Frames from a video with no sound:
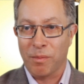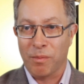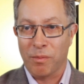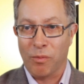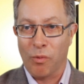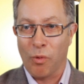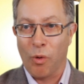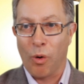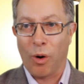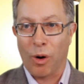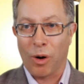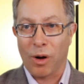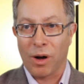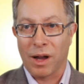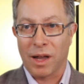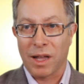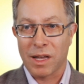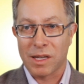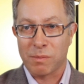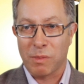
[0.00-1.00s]
war, I
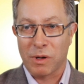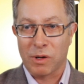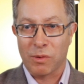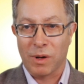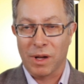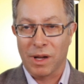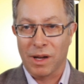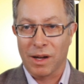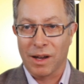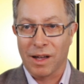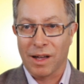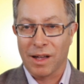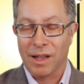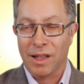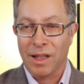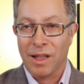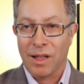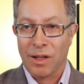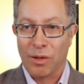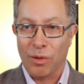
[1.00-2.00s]
guess, between
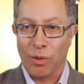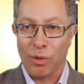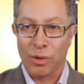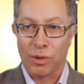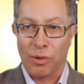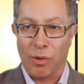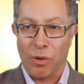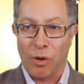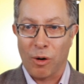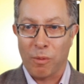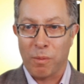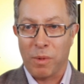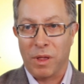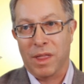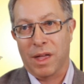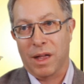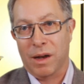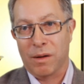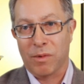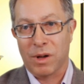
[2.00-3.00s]
Gold Corp and
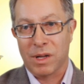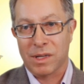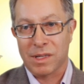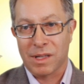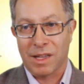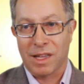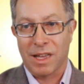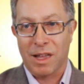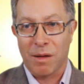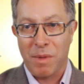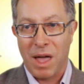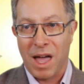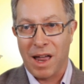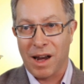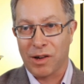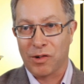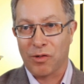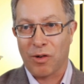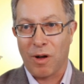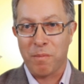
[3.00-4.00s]
then recently
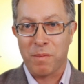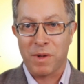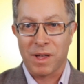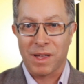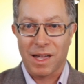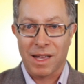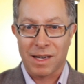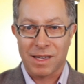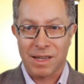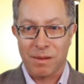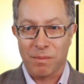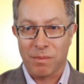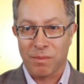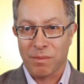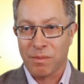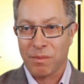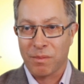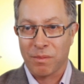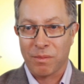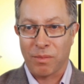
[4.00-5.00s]
Yamana trumping it, and
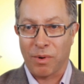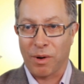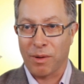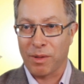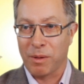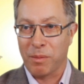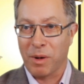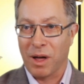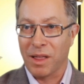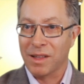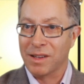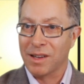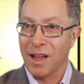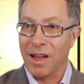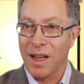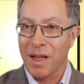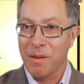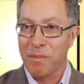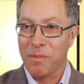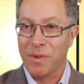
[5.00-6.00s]
probably by the
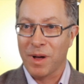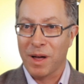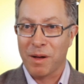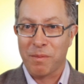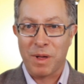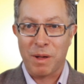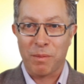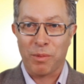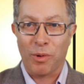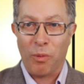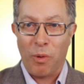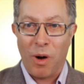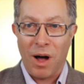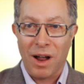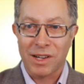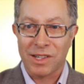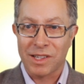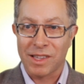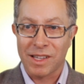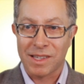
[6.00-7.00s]
time people
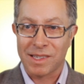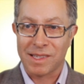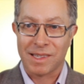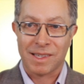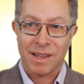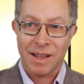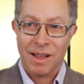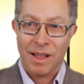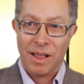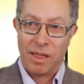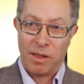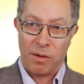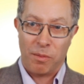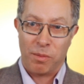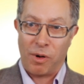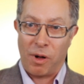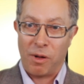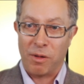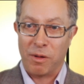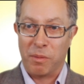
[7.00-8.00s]
watch this, there'll
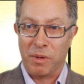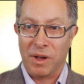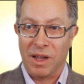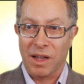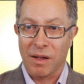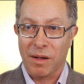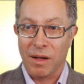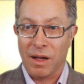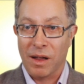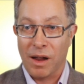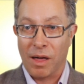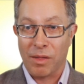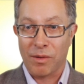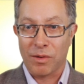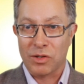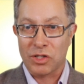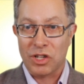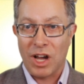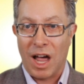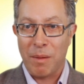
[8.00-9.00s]
probably be
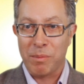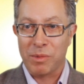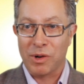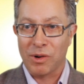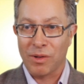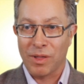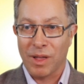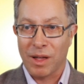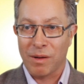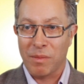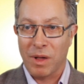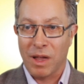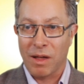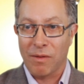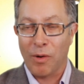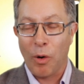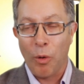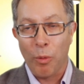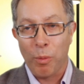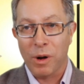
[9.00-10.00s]
another chapter that may
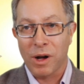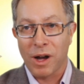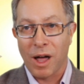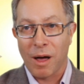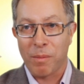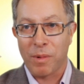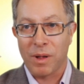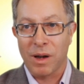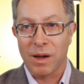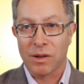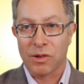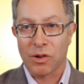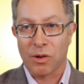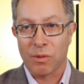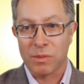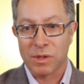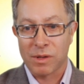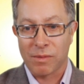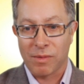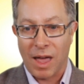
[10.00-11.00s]
have opened up in
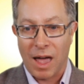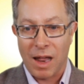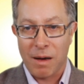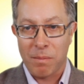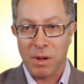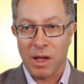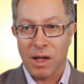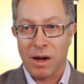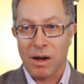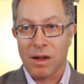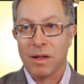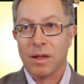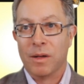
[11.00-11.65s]
terms of that bid.